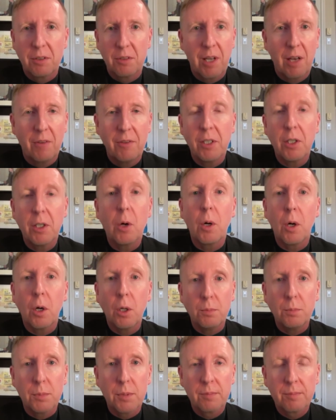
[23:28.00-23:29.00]
of having no
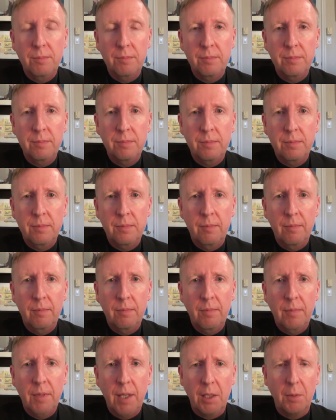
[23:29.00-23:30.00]
home.
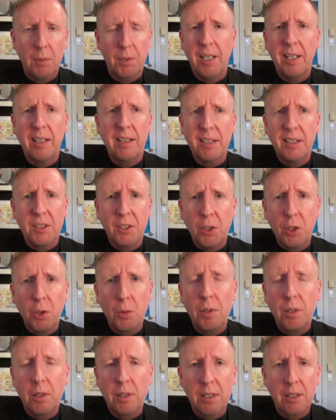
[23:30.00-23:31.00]
I don't want anything to do
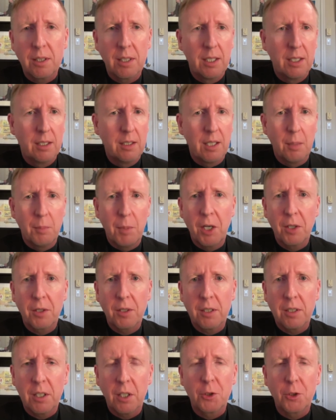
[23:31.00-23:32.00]
with this
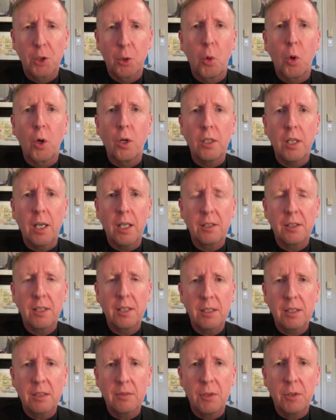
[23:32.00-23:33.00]
American culture war
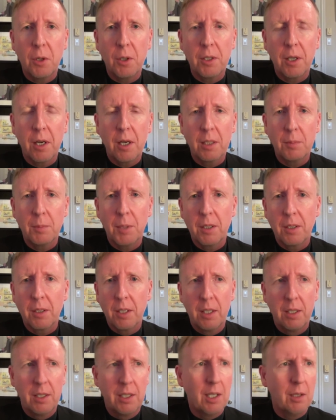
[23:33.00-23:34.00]
nonsense of going on about
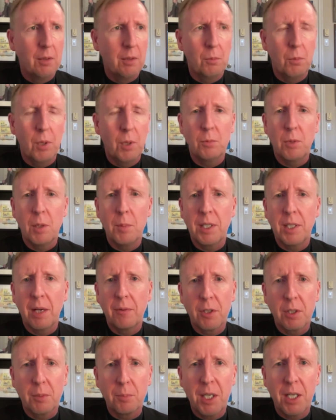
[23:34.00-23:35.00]
you know, when women have
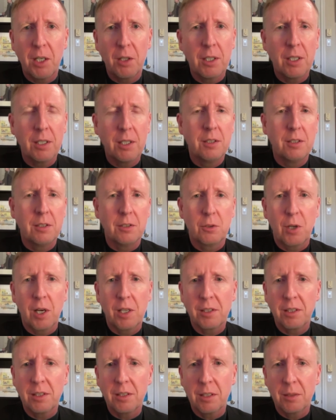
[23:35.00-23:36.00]
their periods and
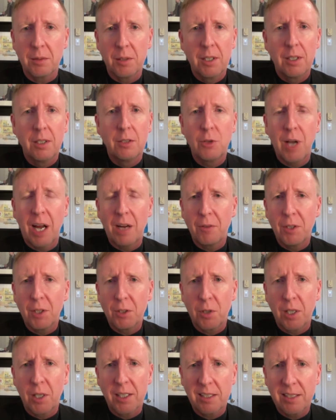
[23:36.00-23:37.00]
crossing their travel
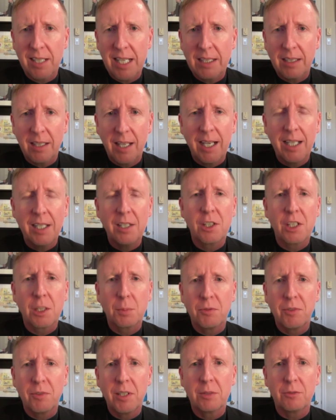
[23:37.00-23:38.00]
across state lines to
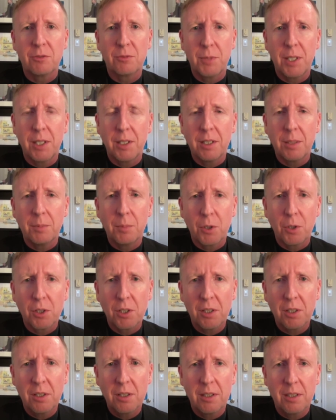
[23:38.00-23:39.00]
prevent them from getting
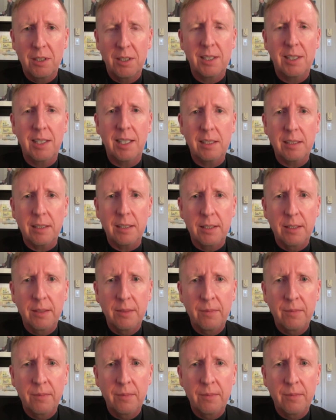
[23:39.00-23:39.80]
abortions. It's disgusting.